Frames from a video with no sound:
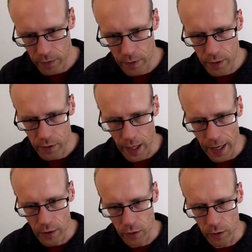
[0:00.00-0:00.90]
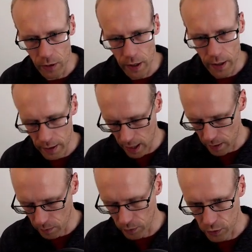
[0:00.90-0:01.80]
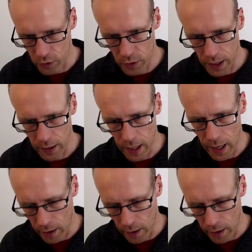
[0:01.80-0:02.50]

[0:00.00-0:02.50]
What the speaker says: The title, and then we'll just stick that